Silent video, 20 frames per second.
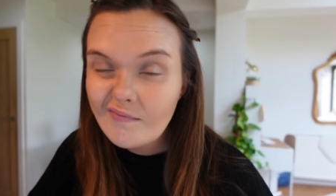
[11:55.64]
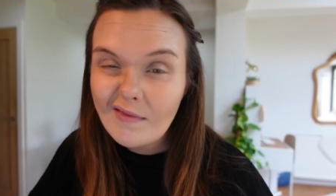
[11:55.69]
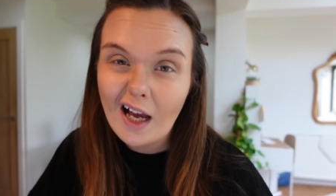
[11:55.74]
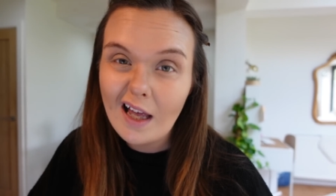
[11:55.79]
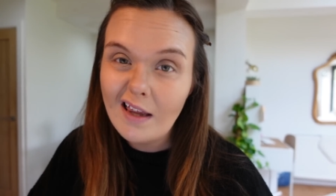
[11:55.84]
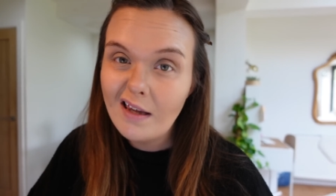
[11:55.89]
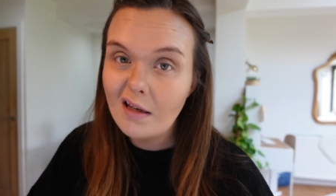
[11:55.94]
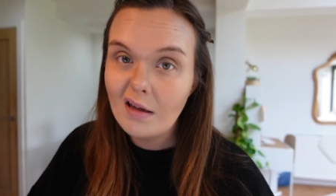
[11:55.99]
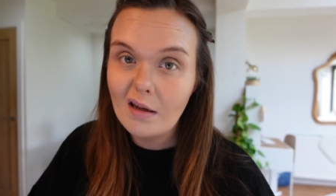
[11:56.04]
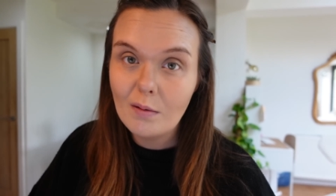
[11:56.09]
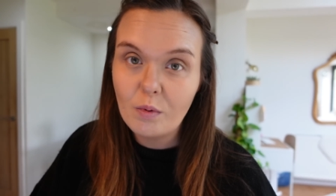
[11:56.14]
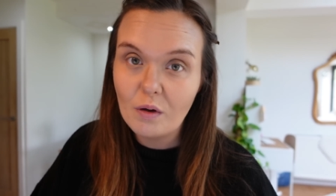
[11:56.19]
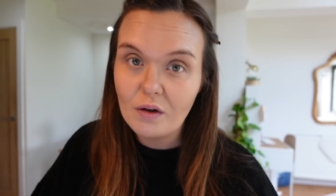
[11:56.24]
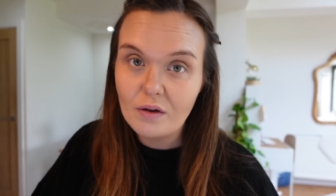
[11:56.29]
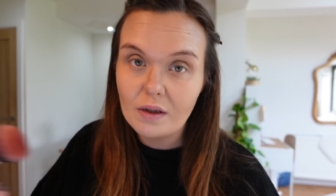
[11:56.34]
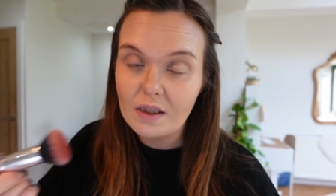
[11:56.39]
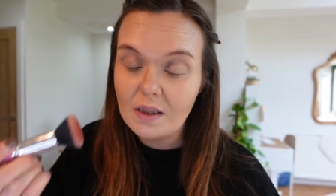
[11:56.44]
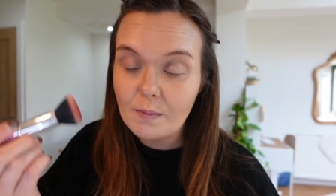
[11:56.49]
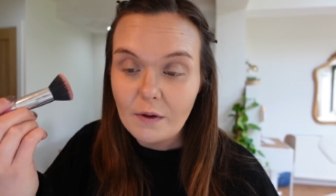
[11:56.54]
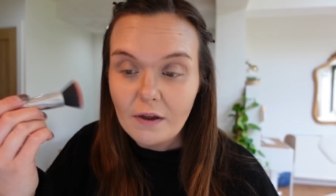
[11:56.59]
I think the
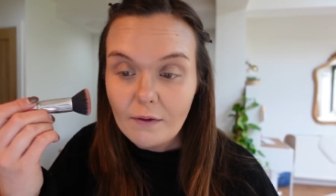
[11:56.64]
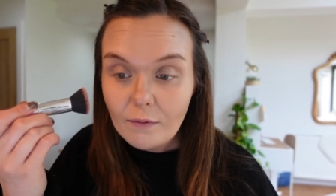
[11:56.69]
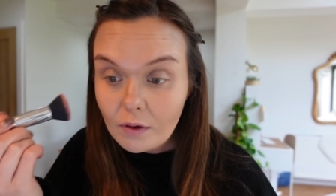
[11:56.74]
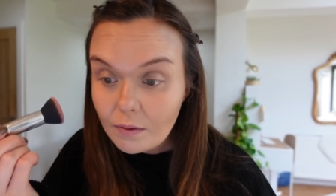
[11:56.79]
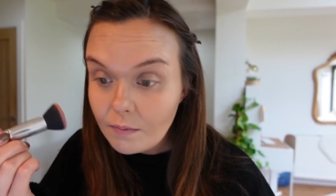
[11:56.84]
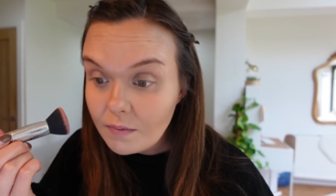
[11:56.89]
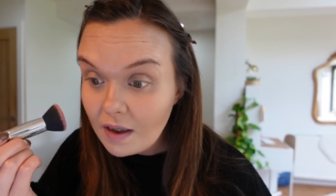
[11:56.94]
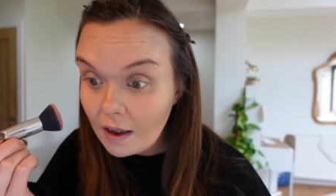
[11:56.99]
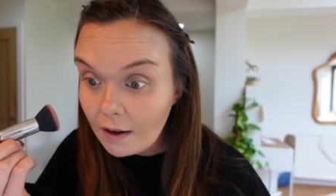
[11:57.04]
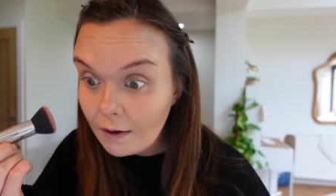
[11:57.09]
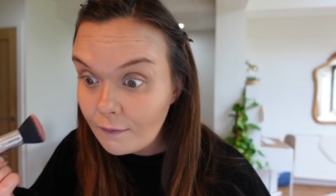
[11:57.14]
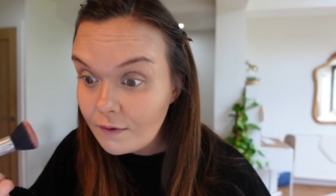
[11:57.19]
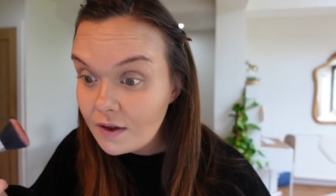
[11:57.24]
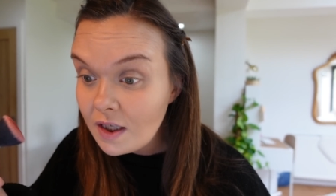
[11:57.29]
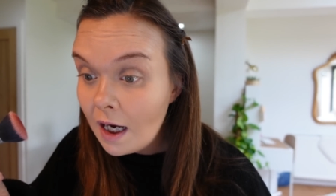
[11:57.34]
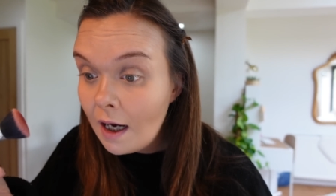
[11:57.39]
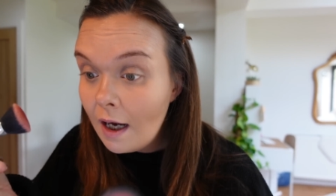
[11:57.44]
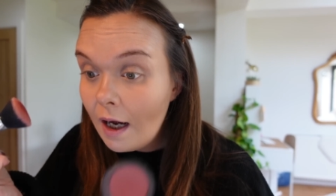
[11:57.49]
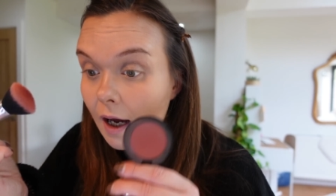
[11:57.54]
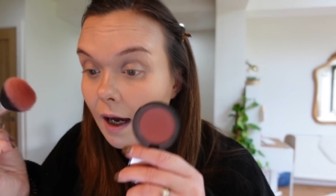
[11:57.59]
products speak for themselves
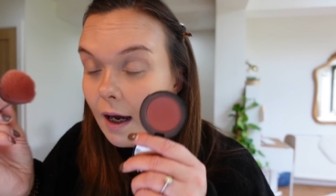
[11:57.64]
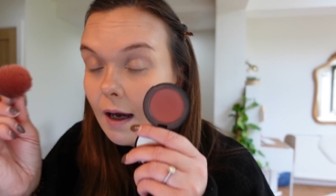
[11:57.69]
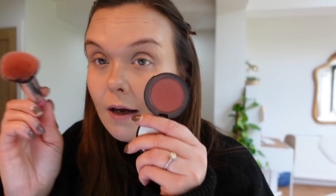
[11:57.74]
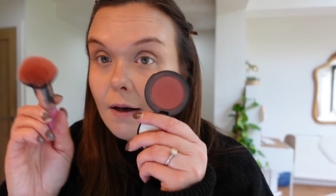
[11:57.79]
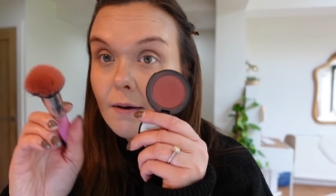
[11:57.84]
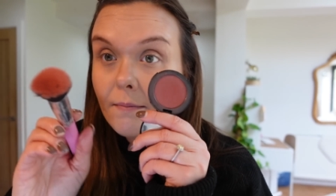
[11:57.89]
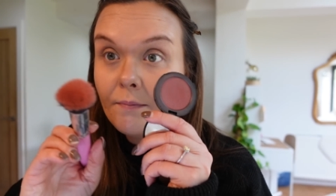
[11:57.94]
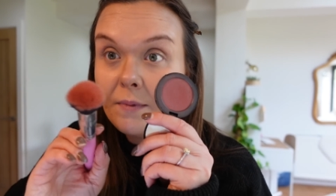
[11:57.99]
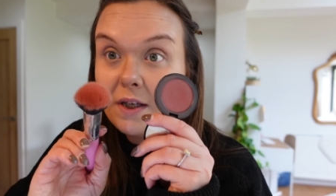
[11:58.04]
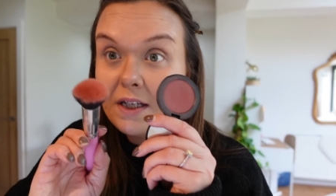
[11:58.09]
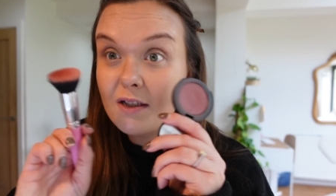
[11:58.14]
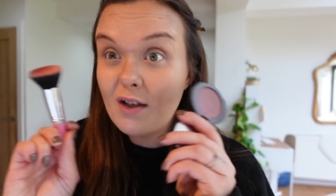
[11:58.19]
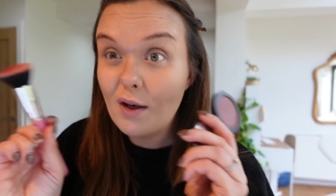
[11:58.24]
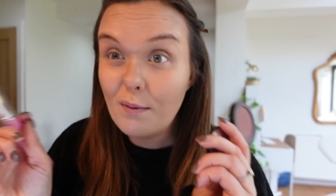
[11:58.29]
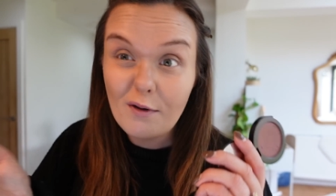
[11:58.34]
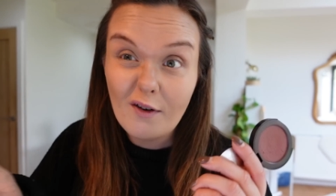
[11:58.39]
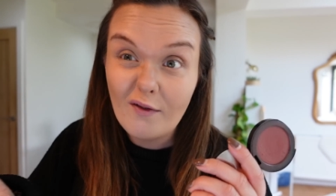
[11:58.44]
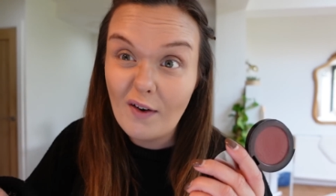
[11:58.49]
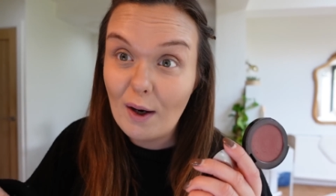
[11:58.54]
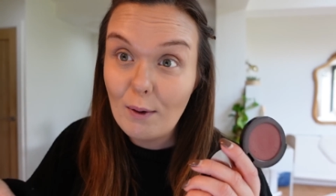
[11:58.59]
in
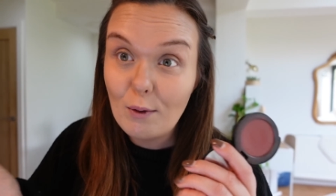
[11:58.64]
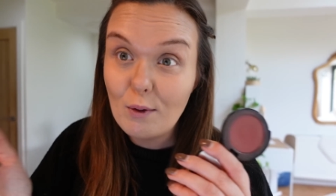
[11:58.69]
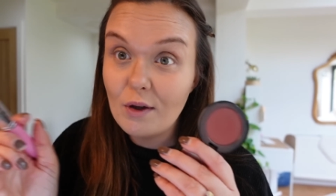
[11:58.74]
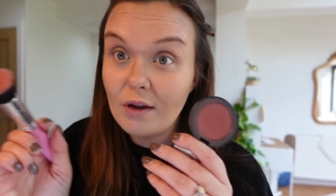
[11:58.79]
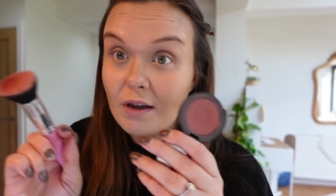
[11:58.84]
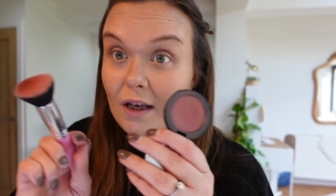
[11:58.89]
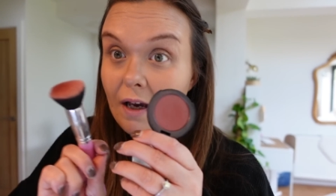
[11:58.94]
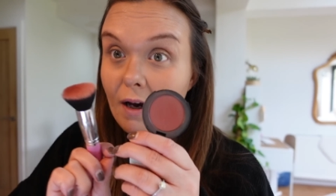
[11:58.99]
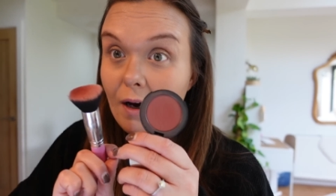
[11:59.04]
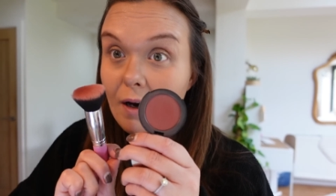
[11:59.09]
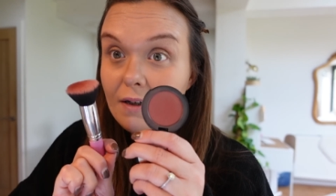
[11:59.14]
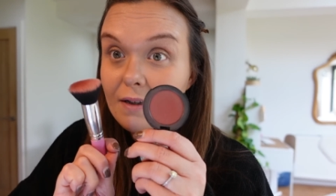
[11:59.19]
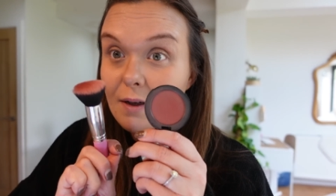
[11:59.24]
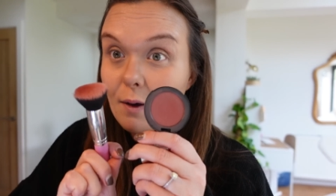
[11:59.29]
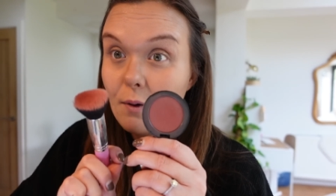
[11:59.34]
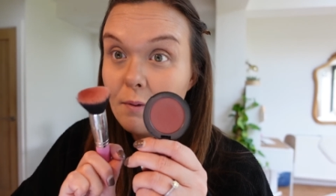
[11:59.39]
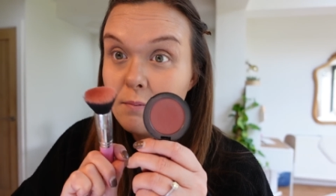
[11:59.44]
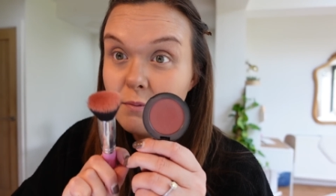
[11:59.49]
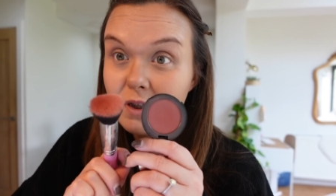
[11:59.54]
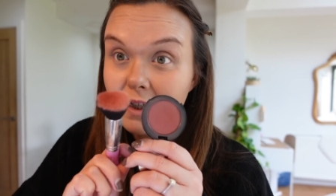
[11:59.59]
terms of how good they are.
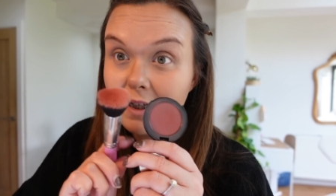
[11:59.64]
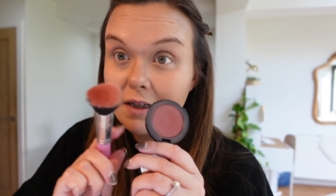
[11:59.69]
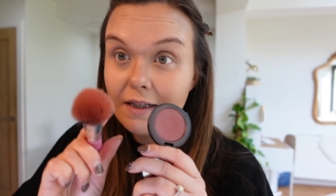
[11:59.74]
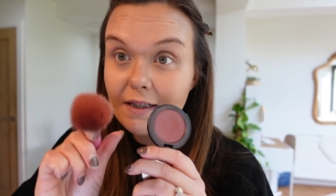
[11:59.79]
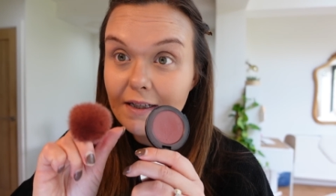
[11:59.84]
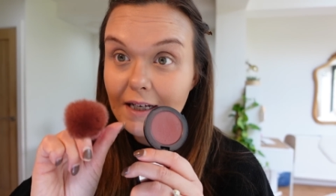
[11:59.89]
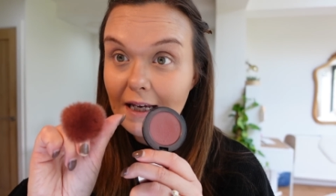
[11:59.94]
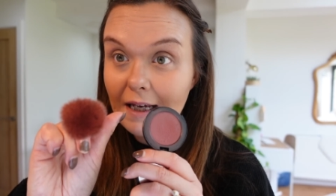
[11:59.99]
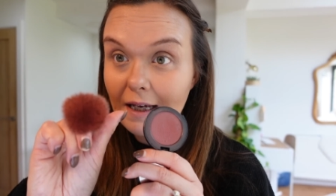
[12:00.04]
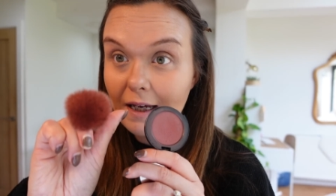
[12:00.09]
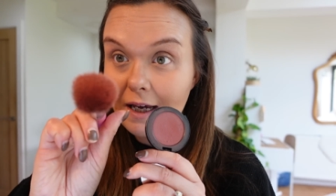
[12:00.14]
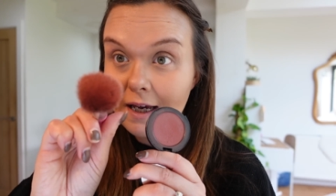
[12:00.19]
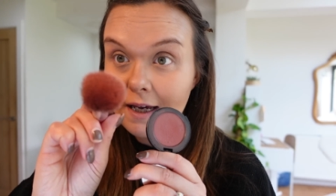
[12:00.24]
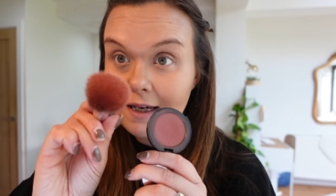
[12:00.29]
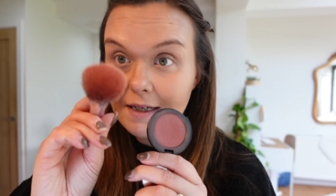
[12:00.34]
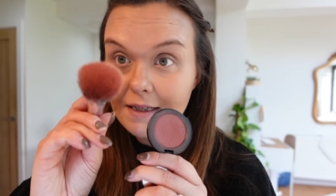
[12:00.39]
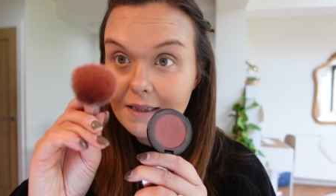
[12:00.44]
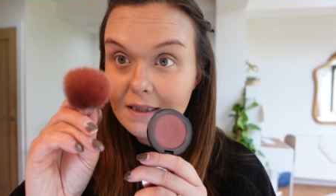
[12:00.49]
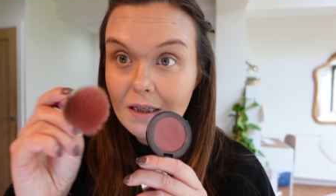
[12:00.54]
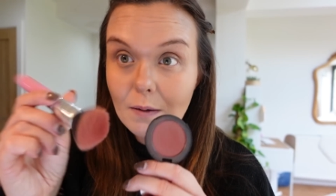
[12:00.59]
So I'm just going to take
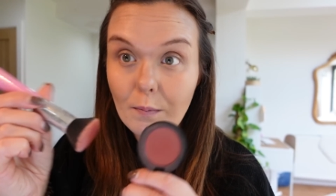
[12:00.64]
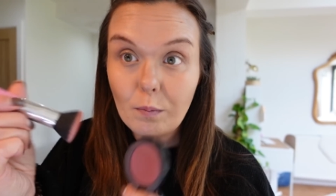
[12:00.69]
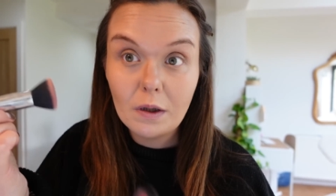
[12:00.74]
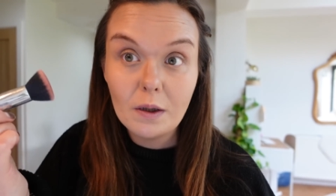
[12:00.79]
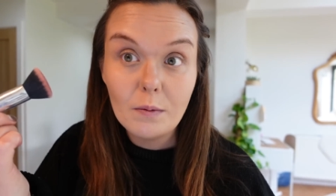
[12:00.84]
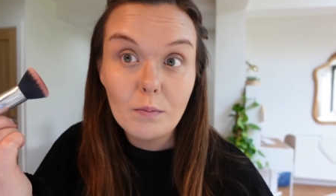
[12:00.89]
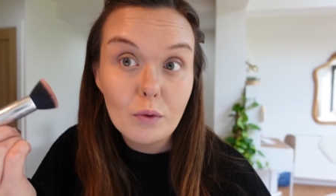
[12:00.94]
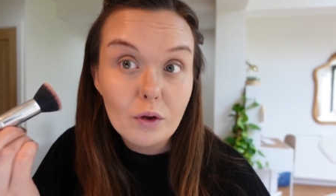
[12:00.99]
a stippling